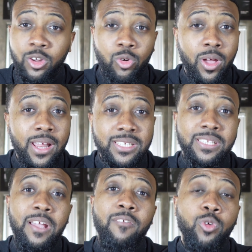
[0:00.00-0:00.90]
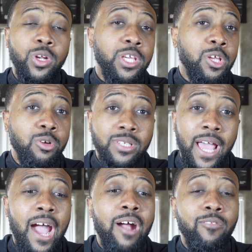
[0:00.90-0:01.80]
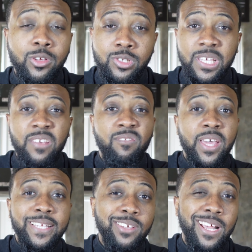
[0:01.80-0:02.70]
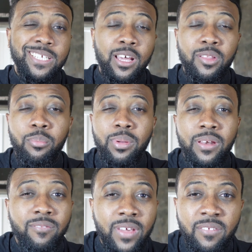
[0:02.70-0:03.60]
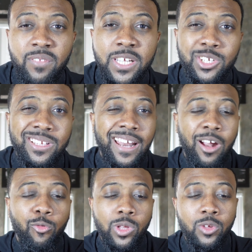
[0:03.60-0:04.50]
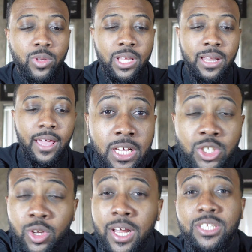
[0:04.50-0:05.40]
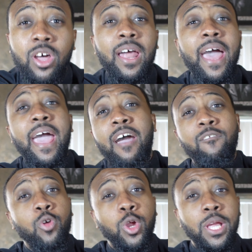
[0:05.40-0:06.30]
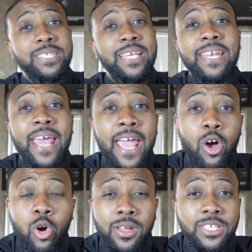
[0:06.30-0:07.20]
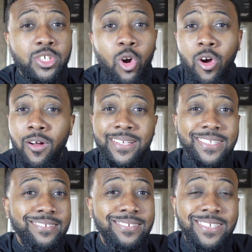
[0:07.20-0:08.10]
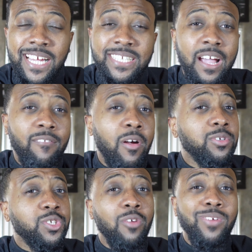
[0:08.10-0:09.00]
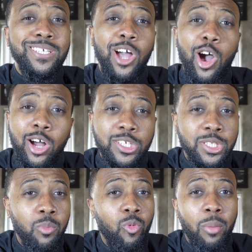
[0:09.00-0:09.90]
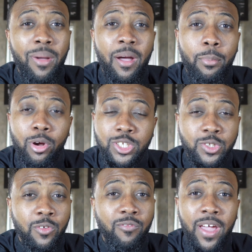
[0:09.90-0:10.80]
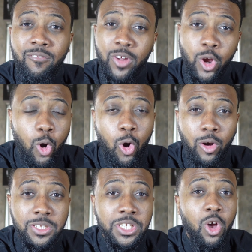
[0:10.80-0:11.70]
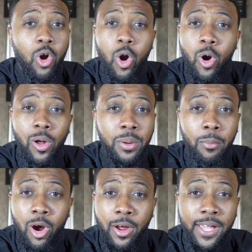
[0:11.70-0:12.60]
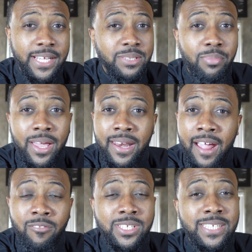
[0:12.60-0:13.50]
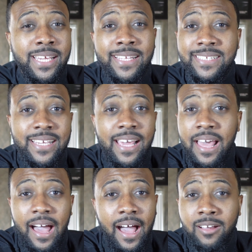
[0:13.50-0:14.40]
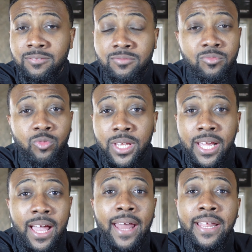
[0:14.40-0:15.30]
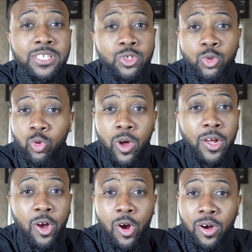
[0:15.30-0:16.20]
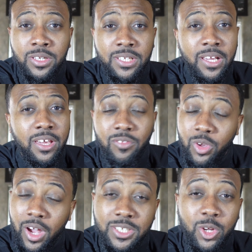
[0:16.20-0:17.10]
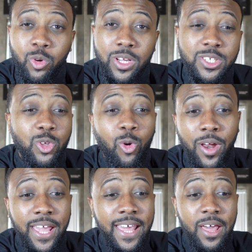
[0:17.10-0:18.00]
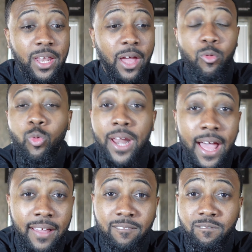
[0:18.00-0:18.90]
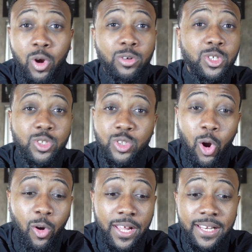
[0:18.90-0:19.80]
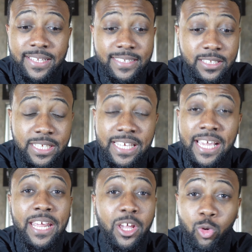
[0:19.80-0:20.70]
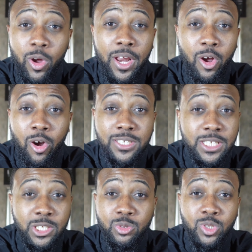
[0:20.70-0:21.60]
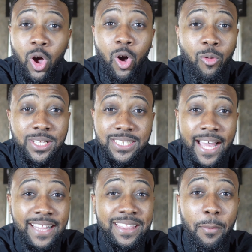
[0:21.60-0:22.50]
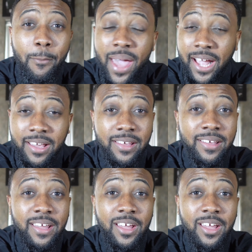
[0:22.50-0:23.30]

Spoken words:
credit is there for you to use however you see fit. So that's another benefit and feature that I really like. So that's all I have for you today on this card. This Chase Sapphire Reserve is awesome. One of my personal favorite cards on the market. It's been ever since I've really got into credit cards. I'll give you guys a quick story. Like when I first started getting credit cards, this was always like the mecca